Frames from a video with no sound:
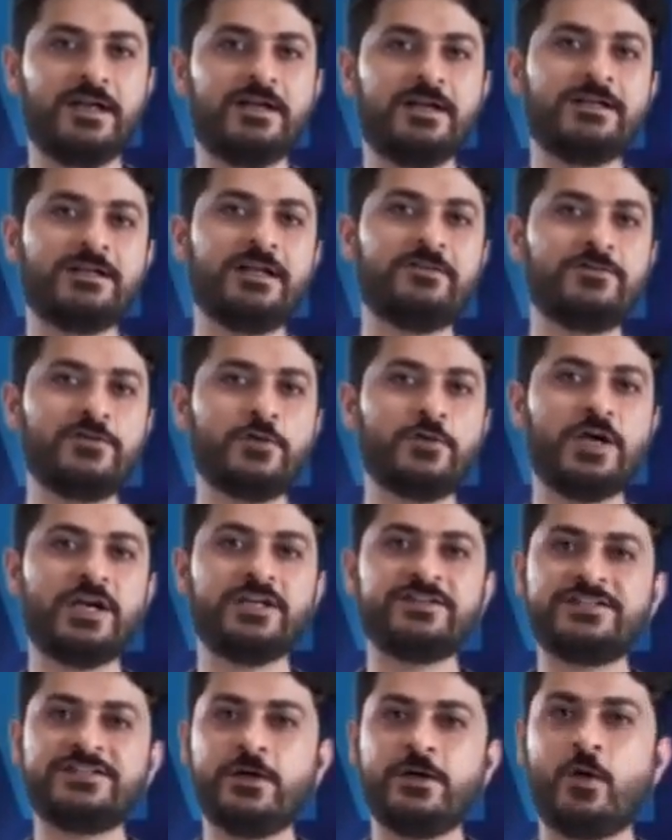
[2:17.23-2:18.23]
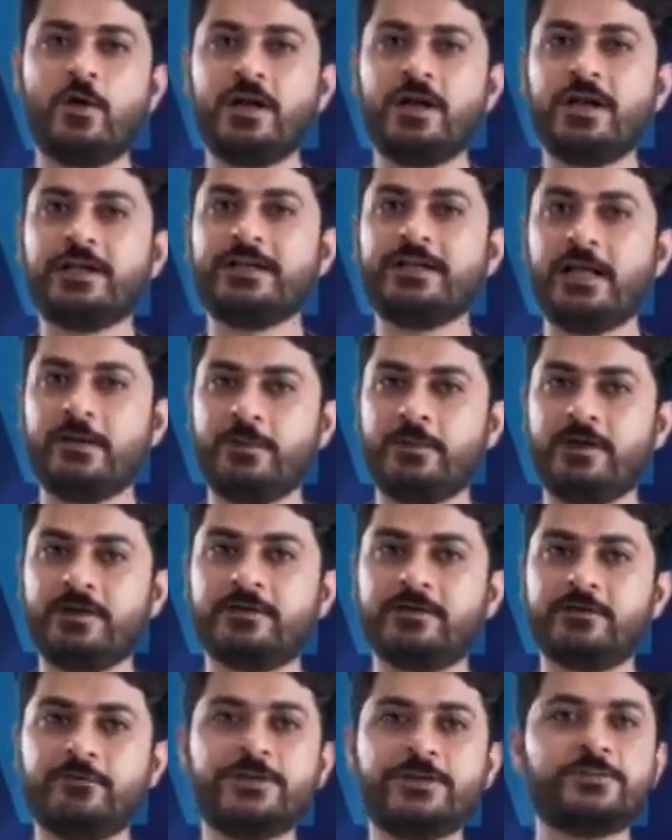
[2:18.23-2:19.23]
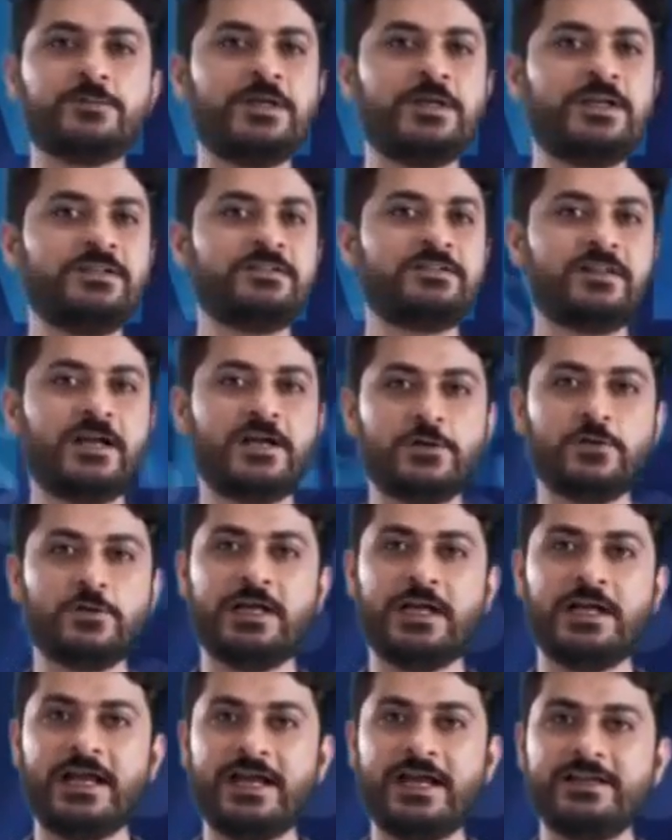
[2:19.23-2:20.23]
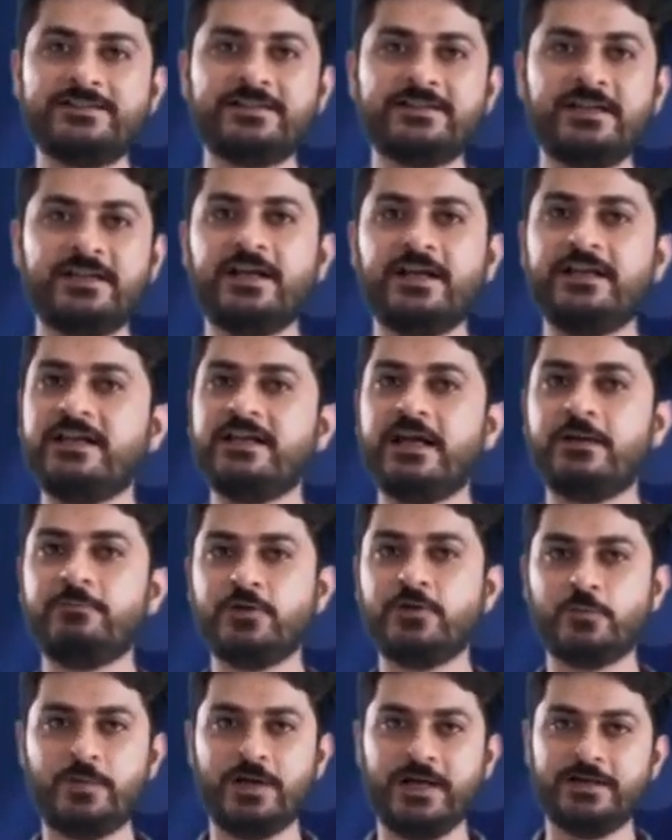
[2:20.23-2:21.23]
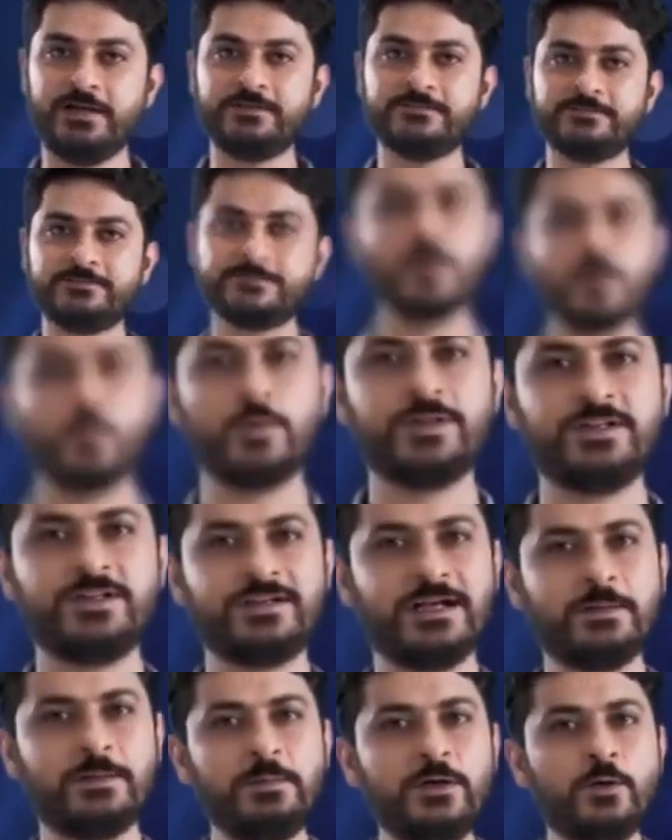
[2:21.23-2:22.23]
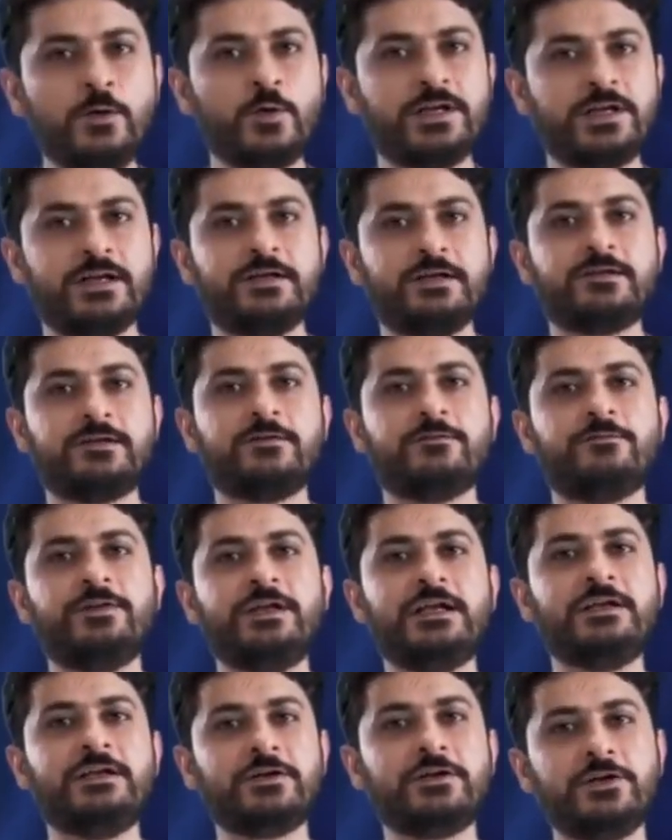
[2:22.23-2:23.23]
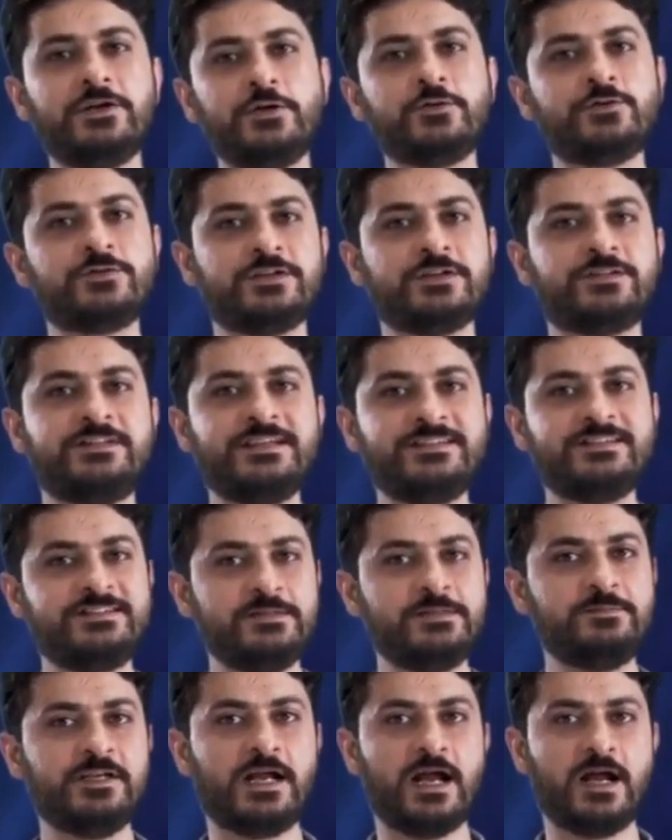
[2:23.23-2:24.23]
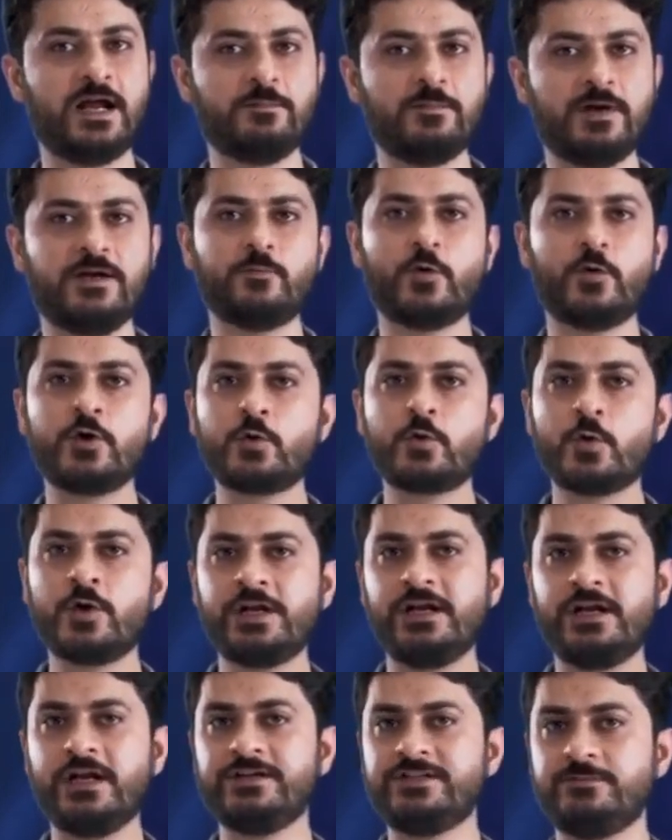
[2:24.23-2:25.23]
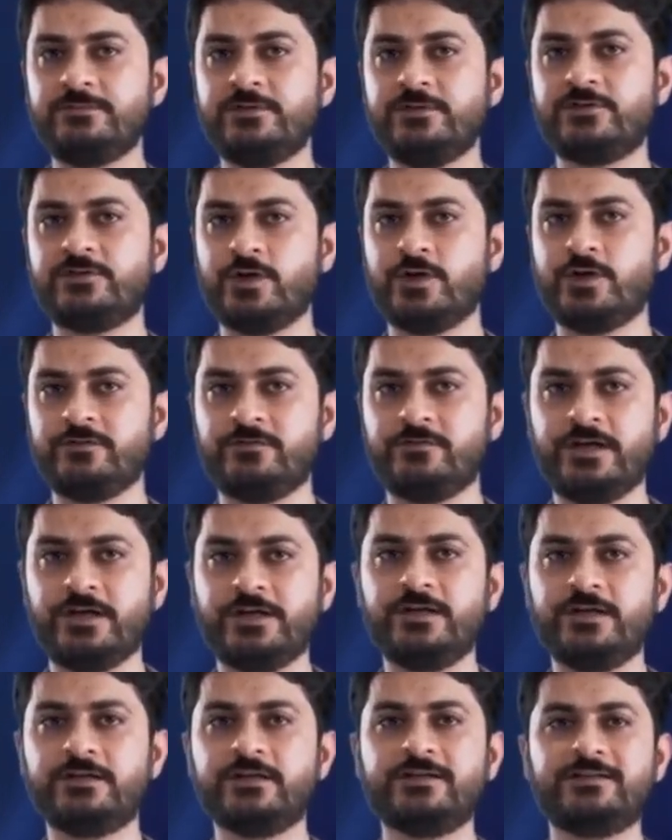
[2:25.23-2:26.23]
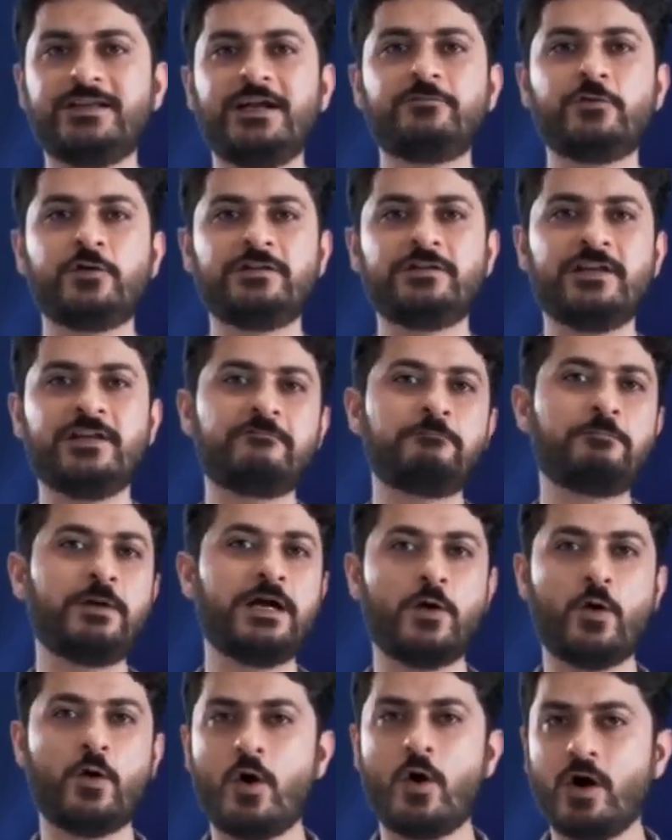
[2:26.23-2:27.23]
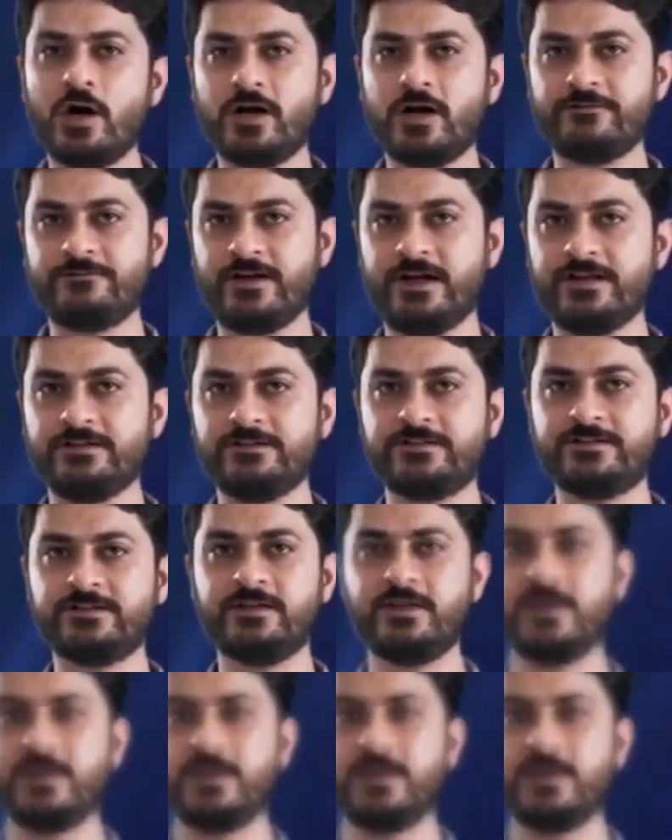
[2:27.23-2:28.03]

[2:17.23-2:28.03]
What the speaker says: it gives you HD online gaming, which means that you'll ace any game you play. With the Redmi Note 8, we introduced a 6GB RAM and 128GB storage variant that was loved by all our fans.